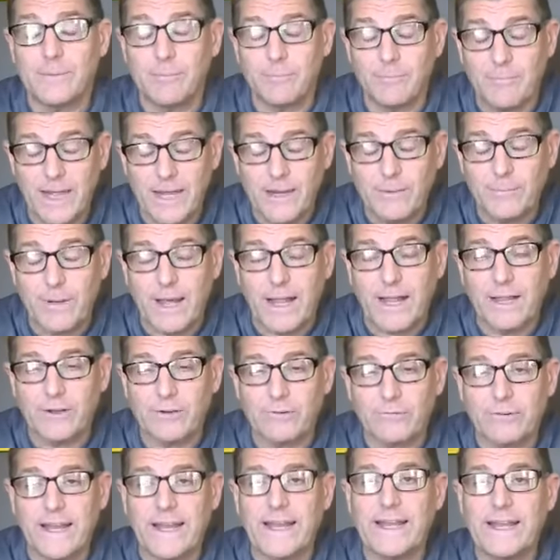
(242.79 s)

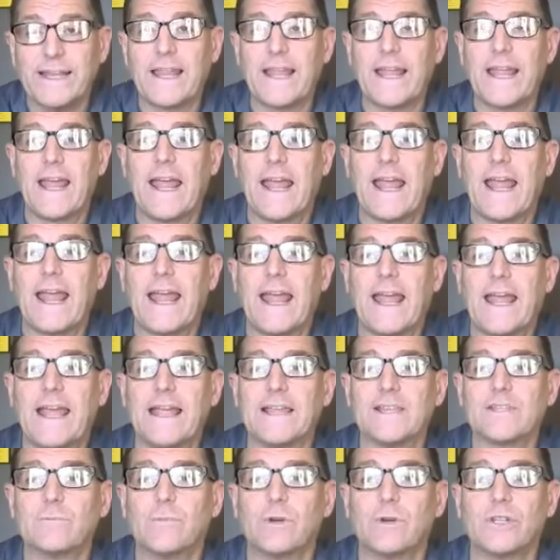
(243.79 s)
metabolic rate
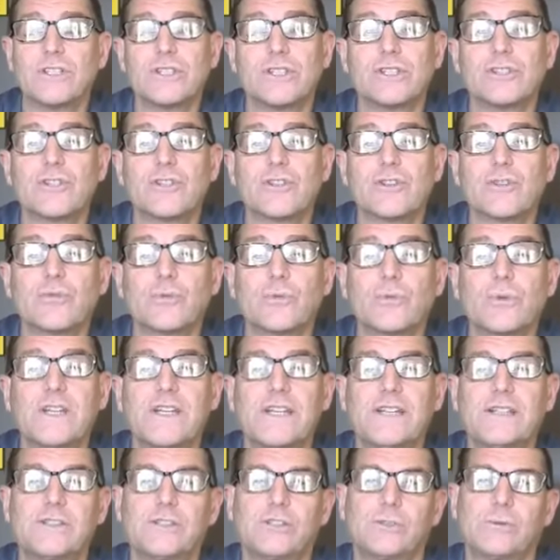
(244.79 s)
as much as
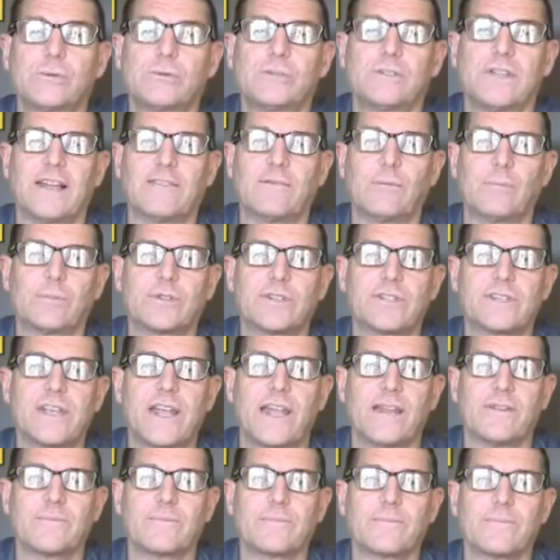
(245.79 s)
3 to
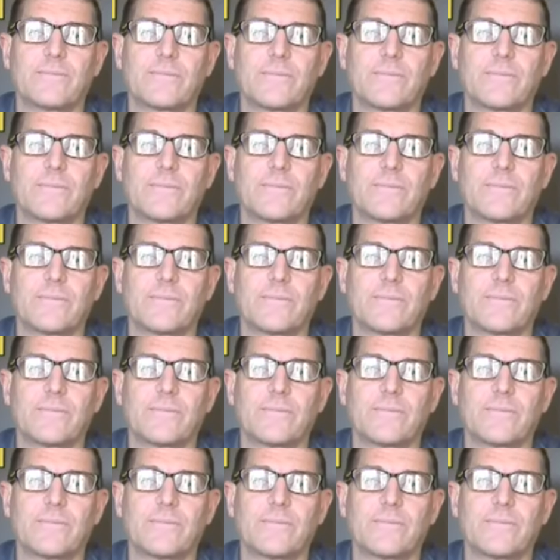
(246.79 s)
11%.